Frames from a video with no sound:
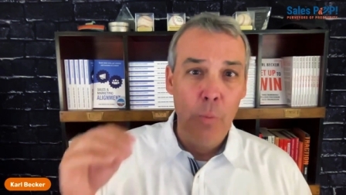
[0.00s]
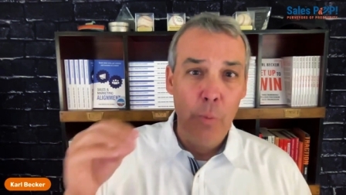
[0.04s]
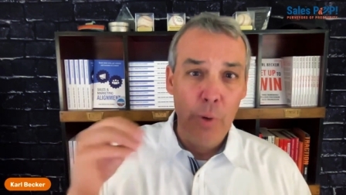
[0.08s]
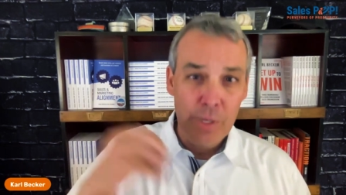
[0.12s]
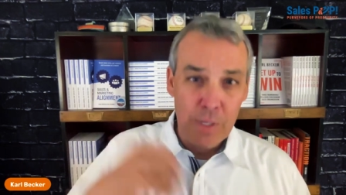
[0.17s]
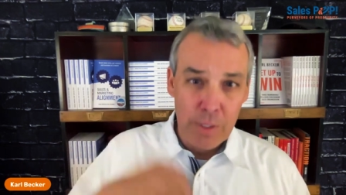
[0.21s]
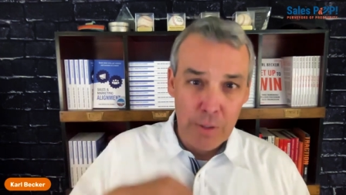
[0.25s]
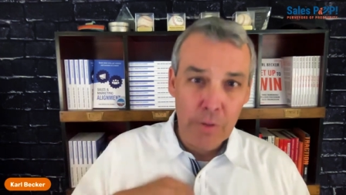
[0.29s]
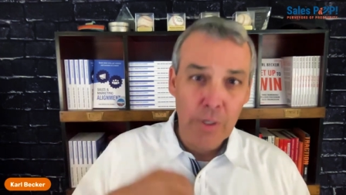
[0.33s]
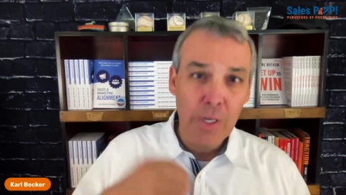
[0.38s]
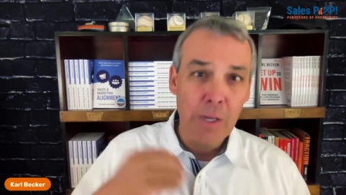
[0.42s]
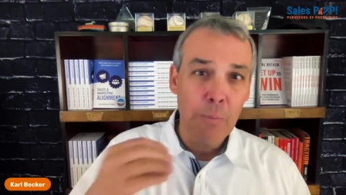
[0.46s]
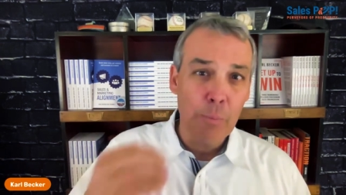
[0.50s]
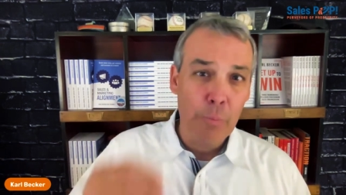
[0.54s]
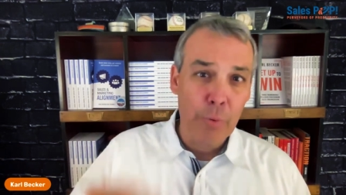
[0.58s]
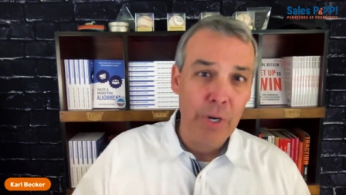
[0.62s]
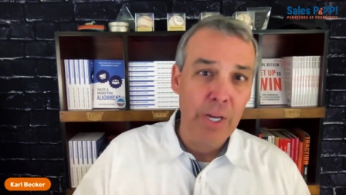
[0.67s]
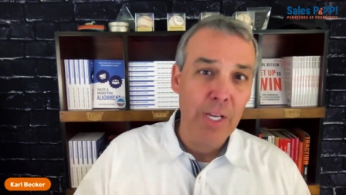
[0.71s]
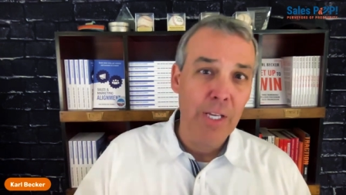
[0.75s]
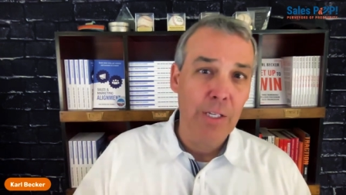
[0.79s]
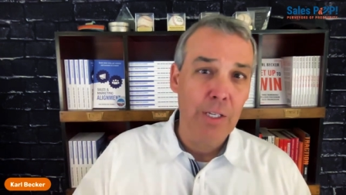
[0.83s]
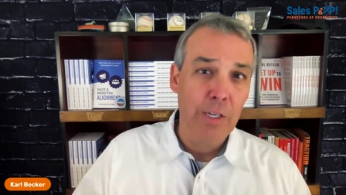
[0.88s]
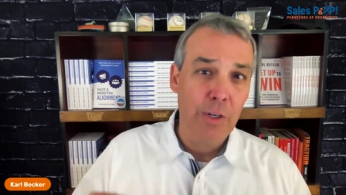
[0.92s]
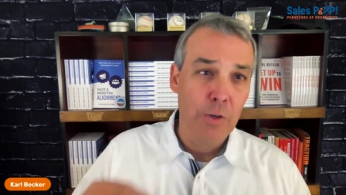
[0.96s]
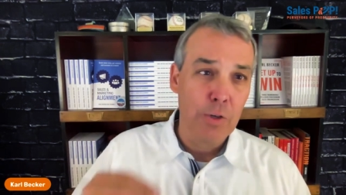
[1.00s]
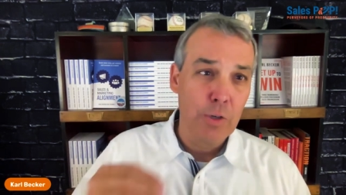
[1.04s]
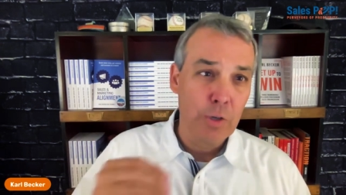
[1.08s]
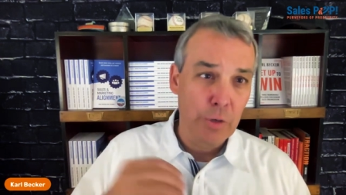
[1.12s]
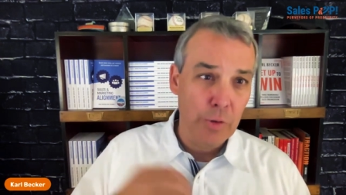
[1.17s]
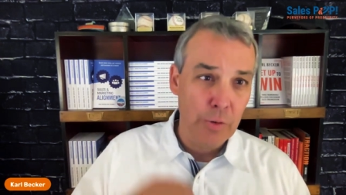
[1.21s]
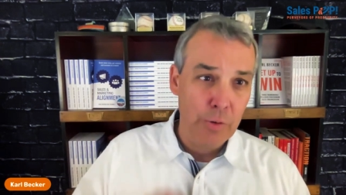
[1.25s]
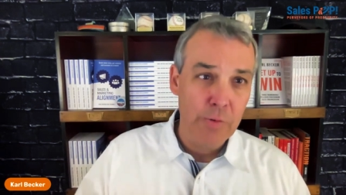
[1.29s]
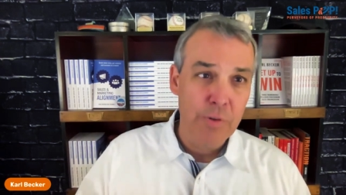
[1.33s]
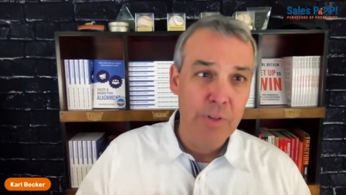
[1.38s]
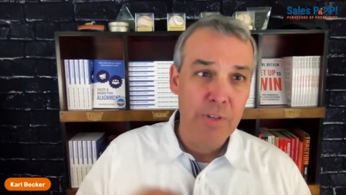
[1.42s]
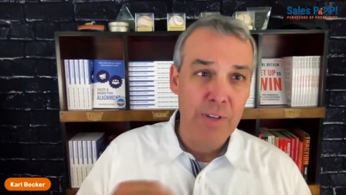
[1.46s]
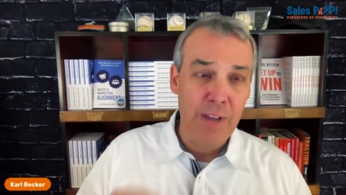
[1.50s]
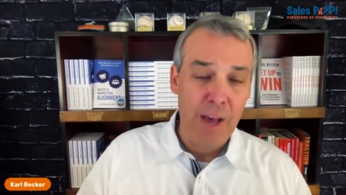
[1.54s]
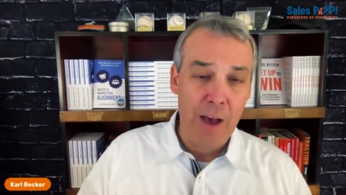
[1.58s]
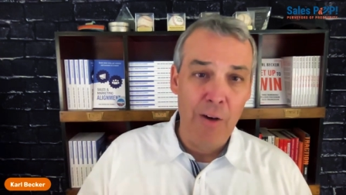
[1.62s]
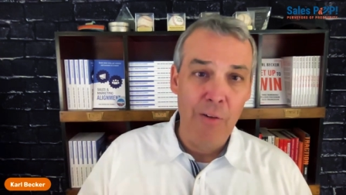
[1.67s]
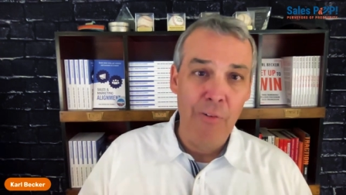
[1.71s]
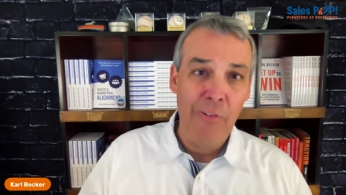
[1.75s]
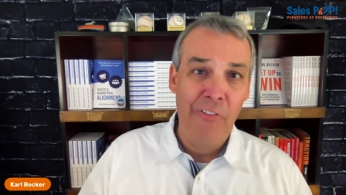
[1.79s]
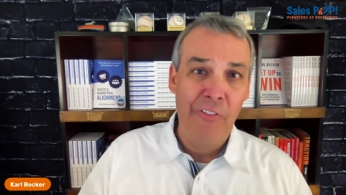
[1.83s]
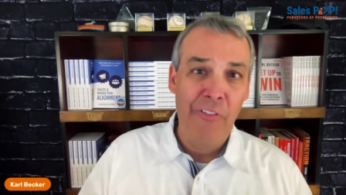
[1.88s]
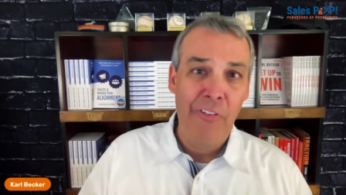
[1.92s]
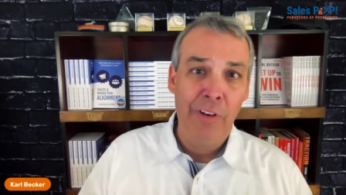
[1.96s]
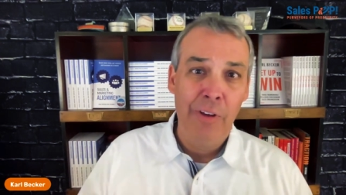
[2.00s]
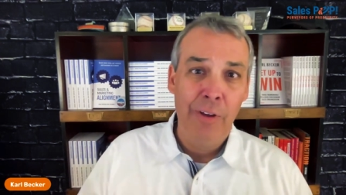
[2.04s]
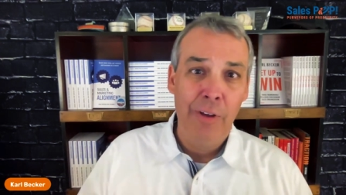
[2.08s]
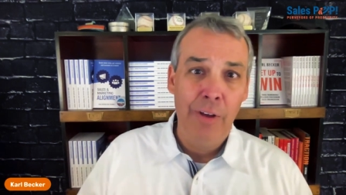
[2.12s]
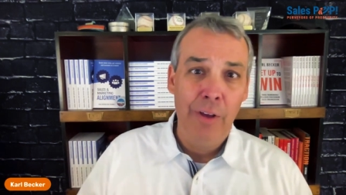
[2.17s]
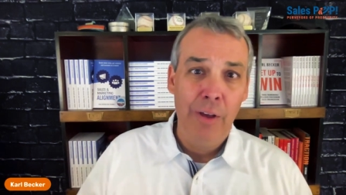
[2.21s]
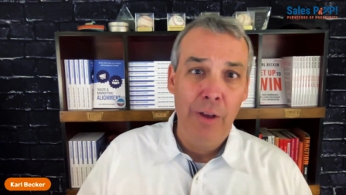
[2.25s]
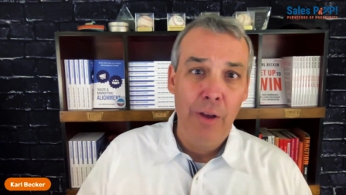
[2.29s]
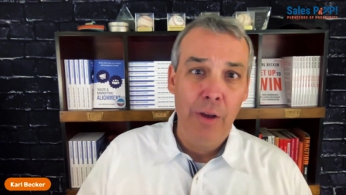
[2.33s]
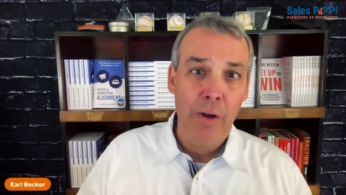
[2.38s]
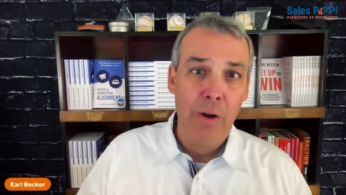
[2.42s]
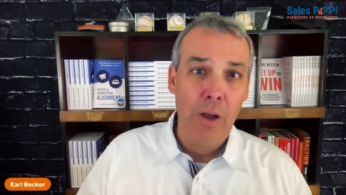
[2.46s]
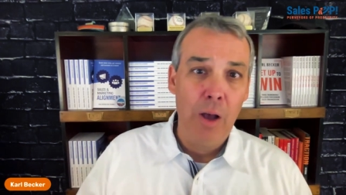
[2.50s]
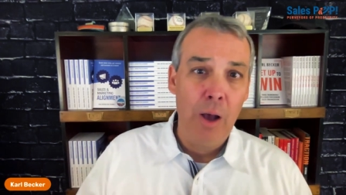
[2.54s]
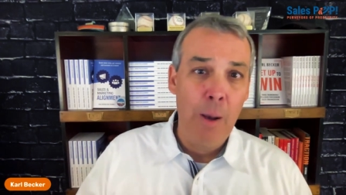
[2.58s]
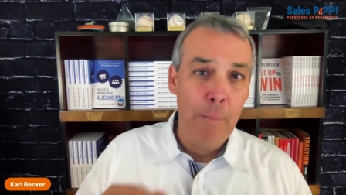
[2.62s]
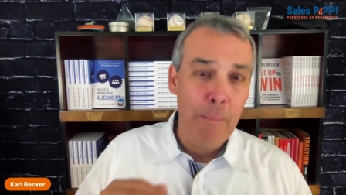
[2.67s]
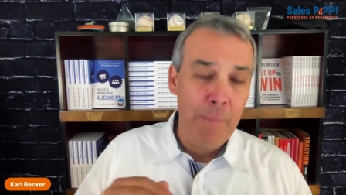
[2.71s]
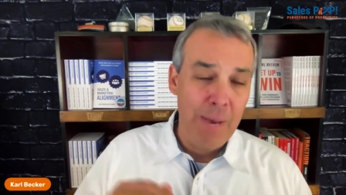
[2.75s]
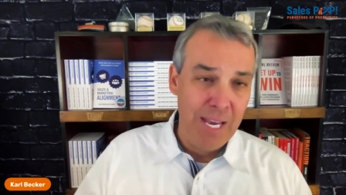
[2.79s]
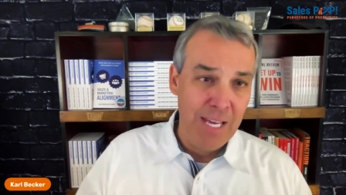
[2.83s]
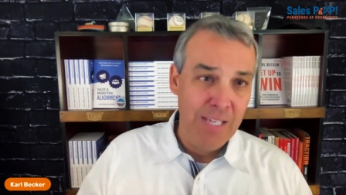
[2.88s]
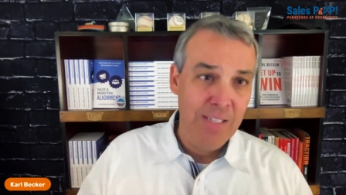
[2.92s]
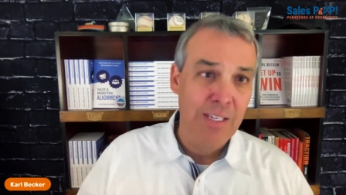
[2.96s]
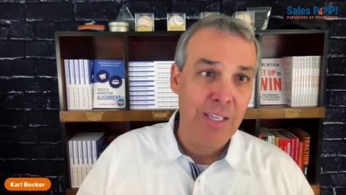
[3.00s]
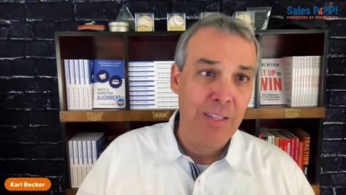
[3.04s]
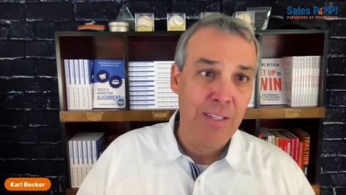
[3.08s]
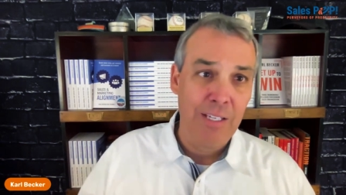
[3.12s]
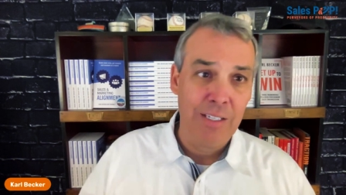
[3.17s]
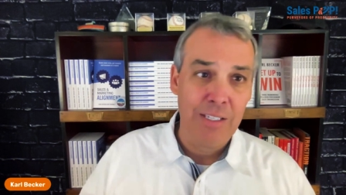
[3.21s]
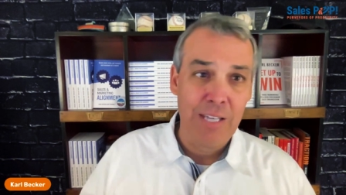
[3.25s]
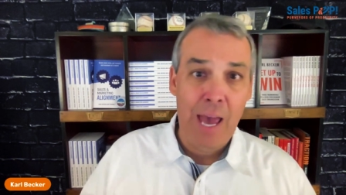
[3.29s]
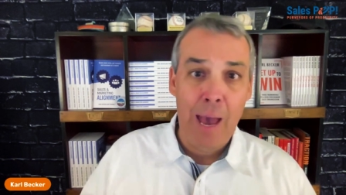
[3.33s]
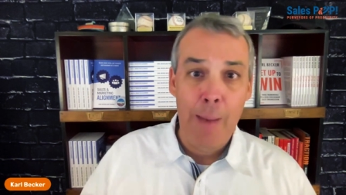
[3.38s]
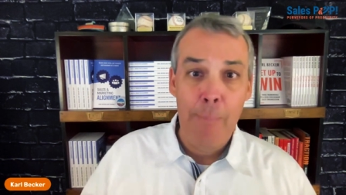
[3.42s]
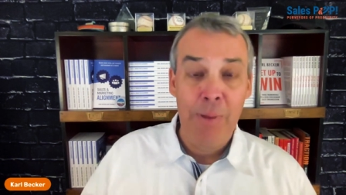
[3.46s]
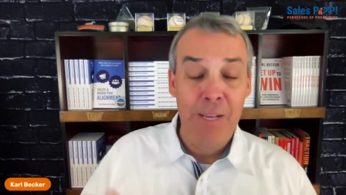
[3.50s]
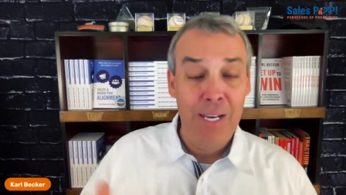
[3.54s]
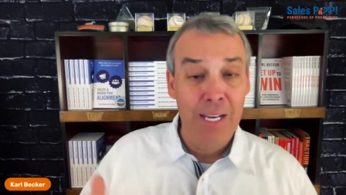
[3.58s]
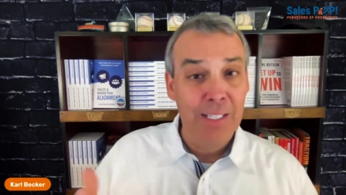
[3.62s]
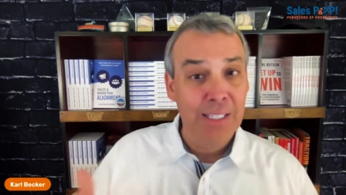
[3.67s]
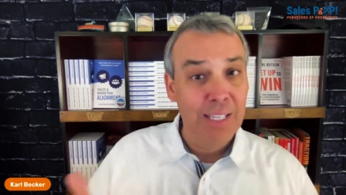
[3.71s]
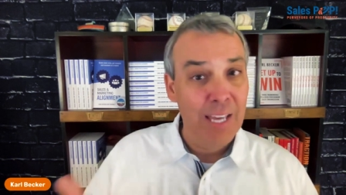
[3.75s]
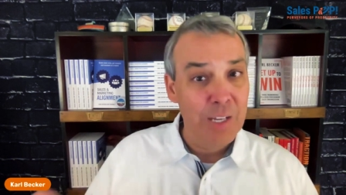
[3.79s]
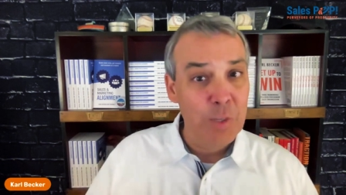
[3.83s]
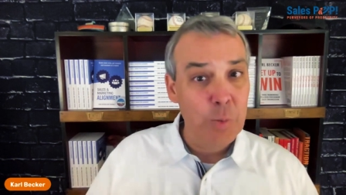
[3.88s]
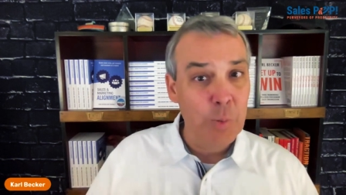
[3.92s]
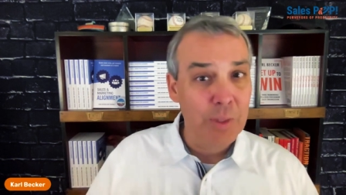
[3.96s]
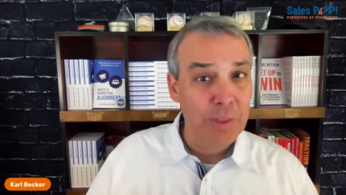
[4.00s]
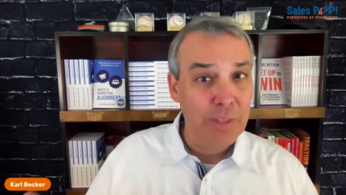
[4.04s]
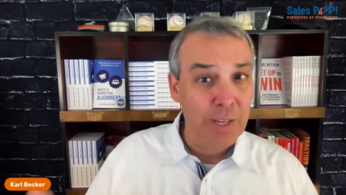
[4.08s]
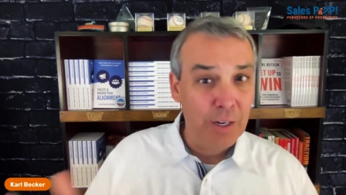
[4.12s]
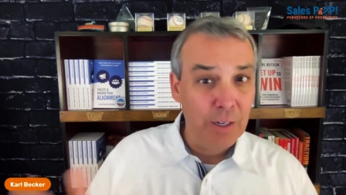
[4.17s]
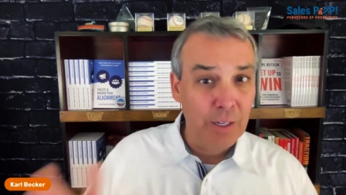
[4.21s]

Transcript: when you can bring your true self, amazing things happen. And guess what?